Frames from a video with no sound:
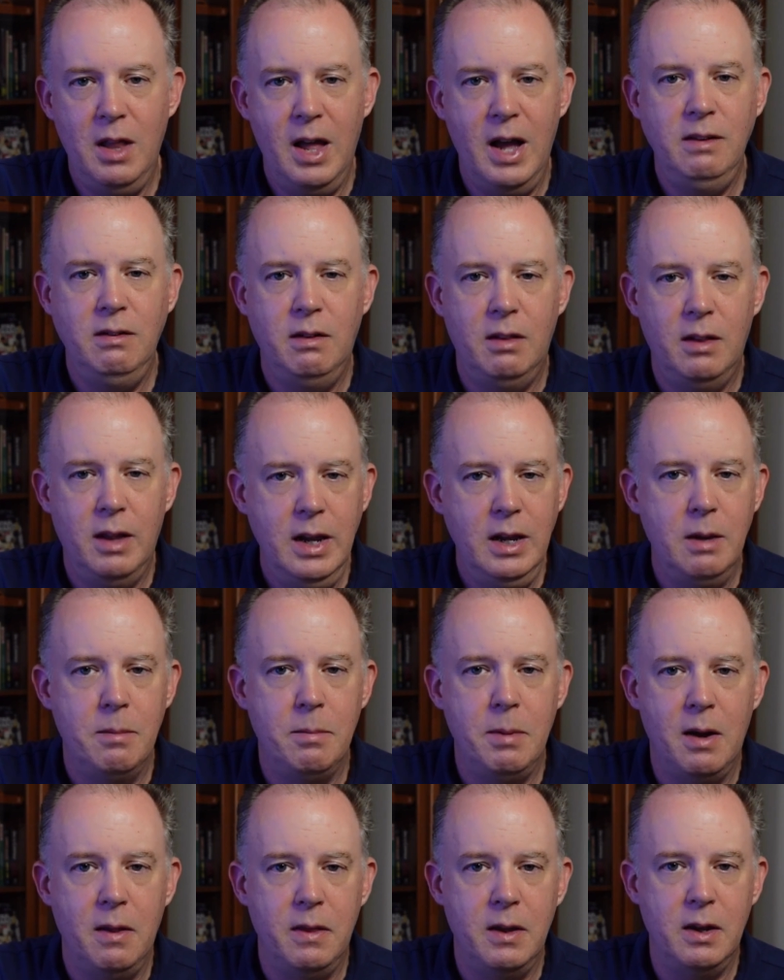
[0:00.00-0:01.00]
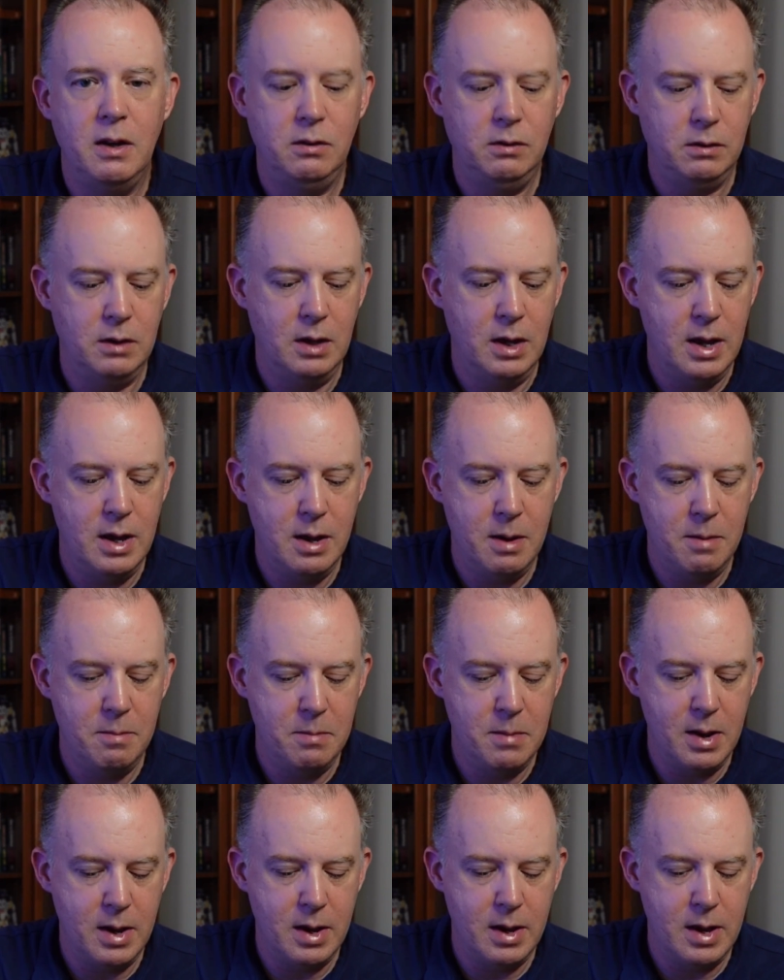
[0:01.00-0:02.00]
to like about this.
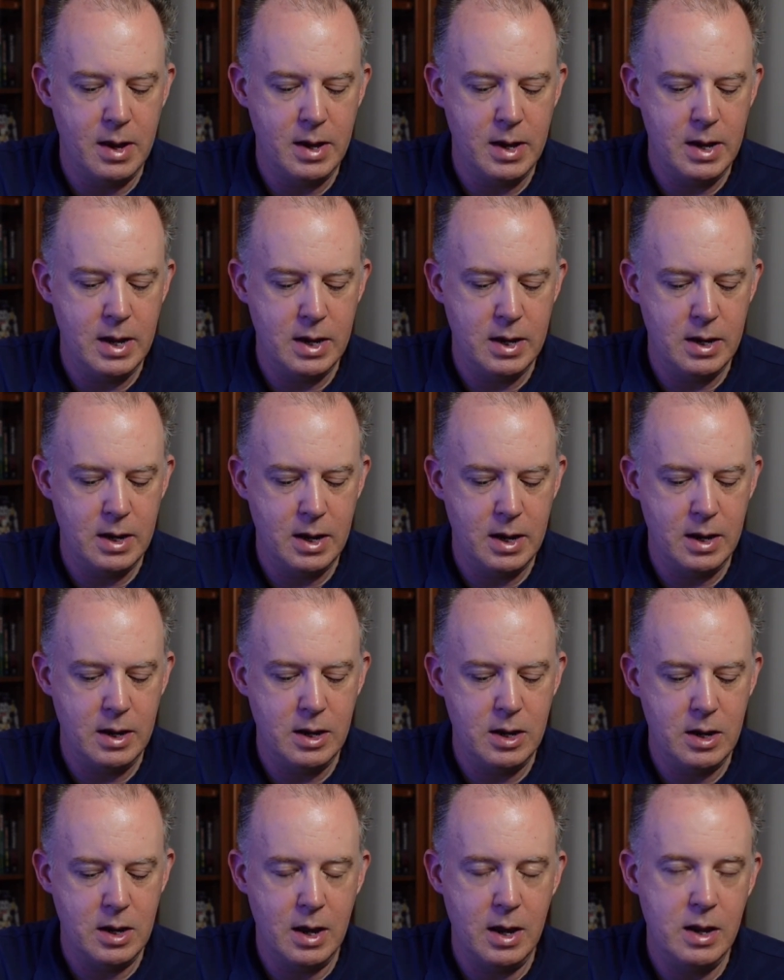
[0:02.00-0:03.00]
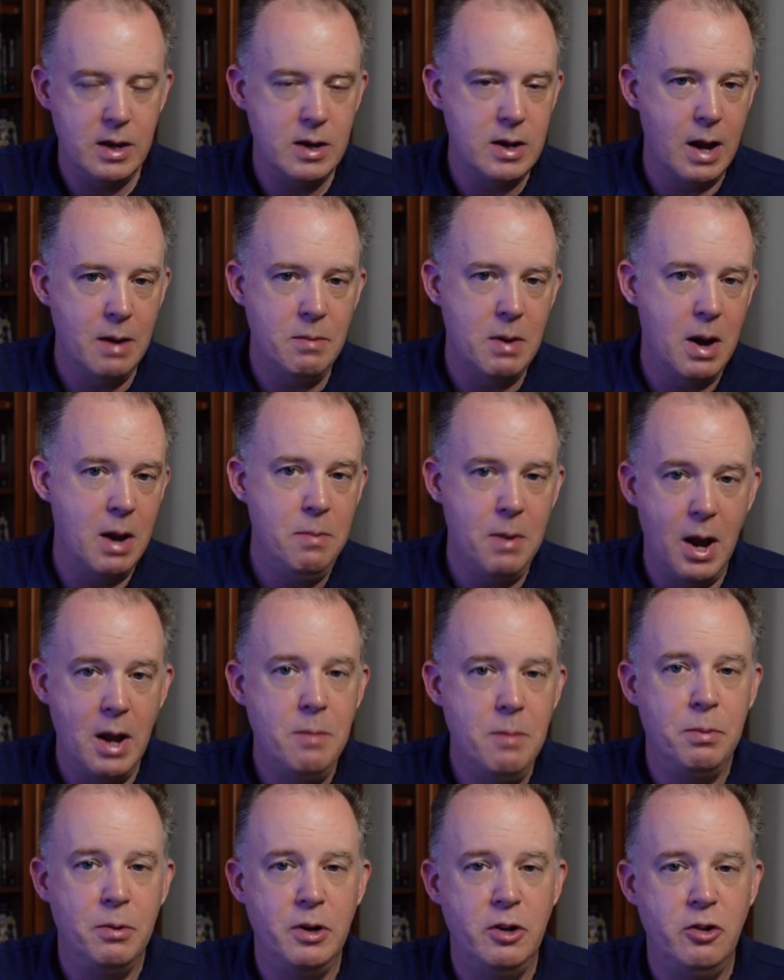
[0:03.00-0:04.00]
And I
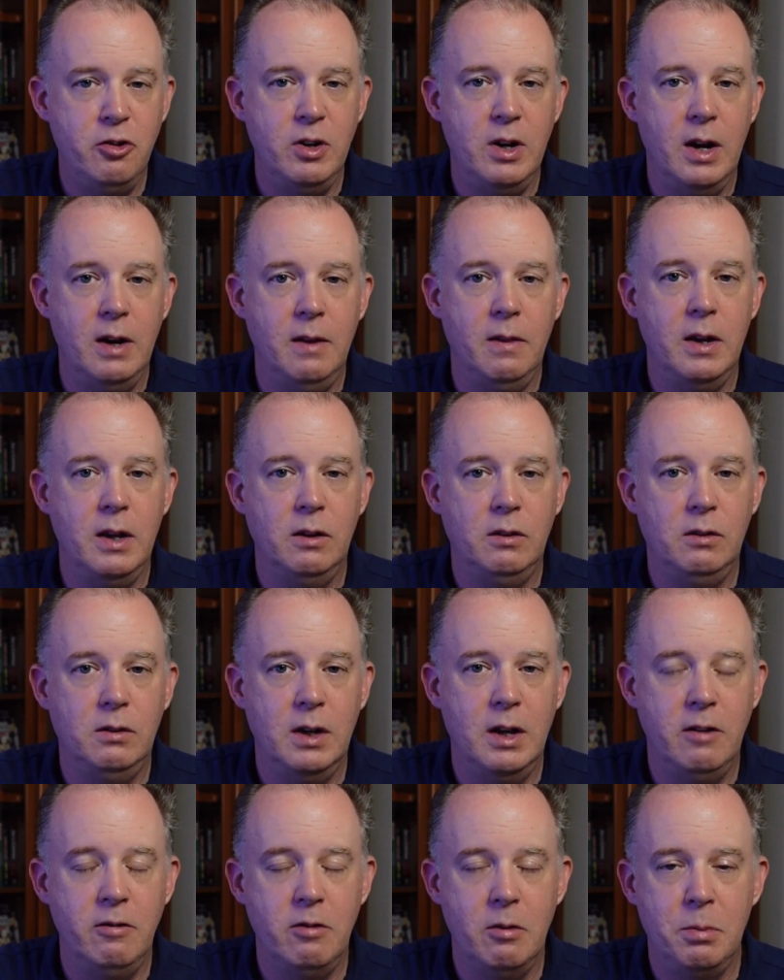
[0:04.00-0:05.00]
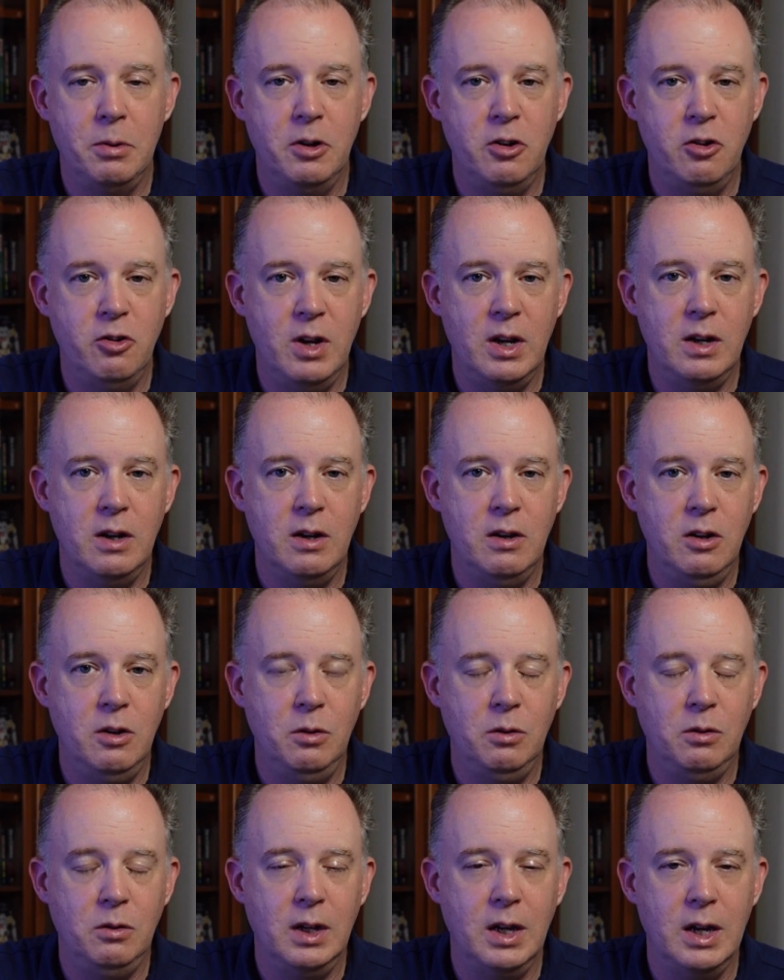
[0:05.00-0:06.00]
appreciate this, and I've appreciated
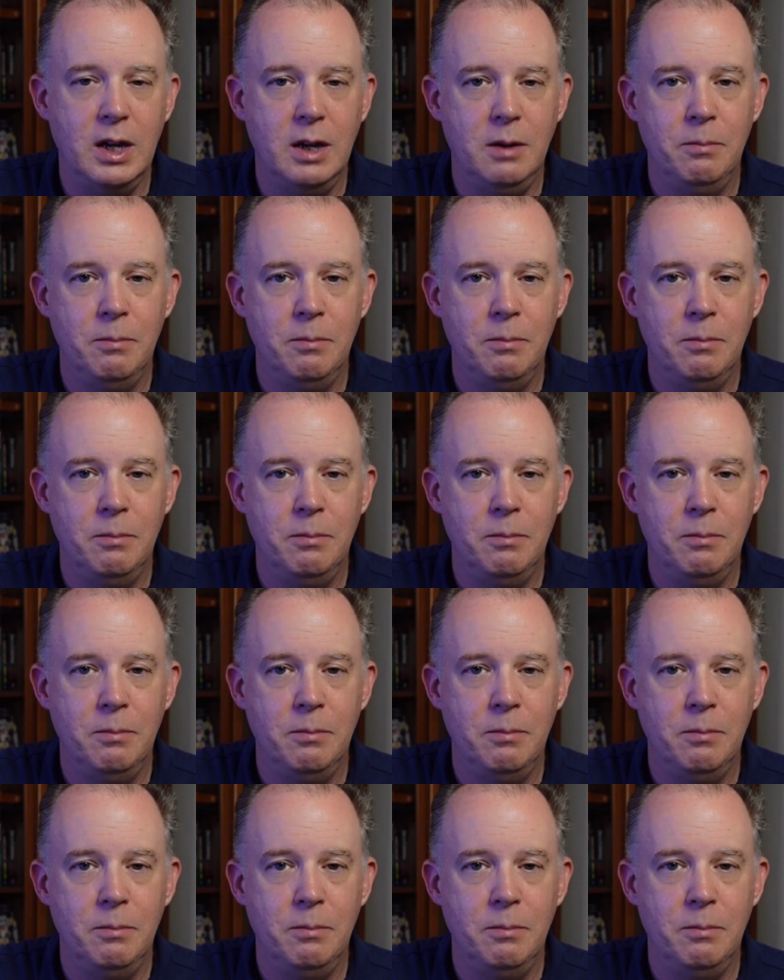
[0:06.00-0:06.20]
using it.